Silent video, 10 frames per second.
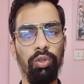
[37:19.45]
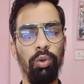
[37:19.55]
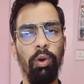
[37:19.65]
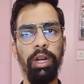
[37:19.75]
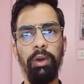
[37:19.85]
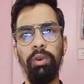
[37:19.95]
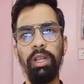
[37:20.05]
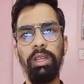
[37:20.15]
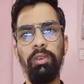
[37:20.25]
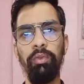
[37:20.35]
So
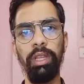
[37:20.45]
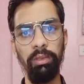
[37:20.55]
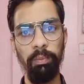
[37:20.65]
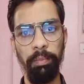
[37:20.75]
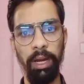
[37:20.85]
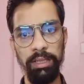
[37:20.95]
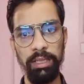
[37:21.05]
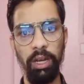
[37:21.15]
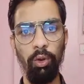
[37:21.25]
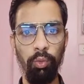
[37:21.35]
whatever the with
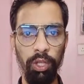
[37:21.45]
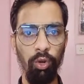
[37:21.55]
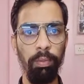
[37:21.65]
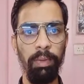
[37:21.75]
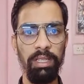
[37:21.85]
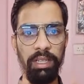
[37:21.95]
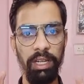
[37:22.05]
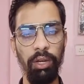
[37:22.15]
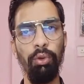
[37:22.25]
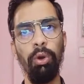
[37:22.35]
mask or without mask
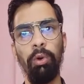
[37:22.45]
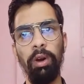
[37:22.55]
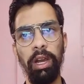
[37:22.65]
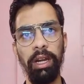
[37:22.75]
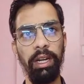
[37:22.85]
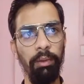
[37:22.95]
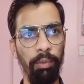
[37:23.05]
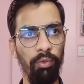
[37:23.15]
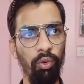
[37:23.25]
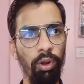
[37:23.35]
data you have collected
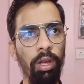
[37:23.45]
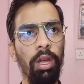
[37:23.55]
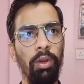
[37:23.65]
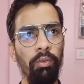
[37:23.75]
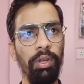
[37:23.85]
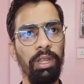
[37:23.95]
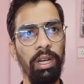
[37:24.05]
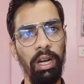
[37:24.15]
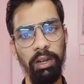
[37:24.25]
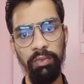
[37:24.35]
before with
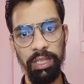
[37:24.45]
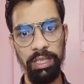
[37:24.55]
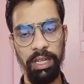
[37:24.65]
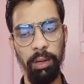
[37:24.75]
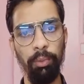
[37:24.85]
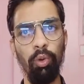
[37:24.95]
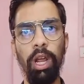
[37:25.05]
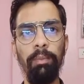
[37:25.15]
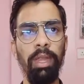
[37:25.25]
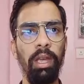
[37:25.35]
correct phase data
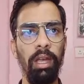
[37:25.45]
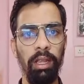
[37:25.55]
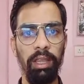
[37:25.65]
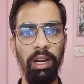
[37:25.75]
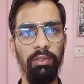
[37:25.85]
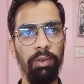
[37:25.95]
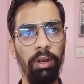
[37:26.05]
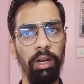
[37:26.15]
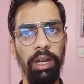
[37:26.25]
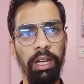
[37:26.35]
program, that
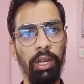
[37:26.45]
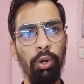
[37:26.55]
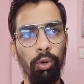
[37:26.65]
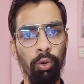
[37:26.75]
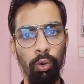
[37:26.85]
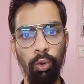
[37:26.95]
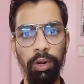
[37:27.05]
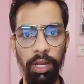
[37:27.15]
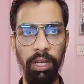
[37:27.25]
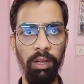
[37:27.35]
data you have to
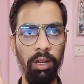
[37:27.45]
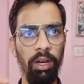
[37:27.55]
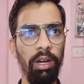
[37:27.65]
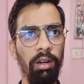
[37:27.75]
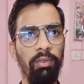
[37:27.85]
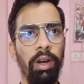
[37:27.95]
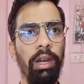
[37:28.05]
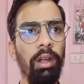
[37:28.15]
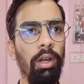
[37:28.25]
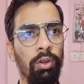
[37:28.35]
load in a current
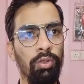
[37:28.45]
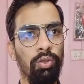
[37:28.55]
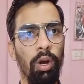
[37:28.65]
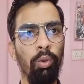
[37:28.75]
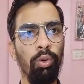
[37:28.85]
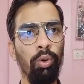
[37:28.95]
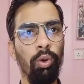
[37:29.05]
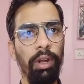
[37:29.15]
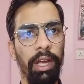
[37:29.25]
file. So how to load?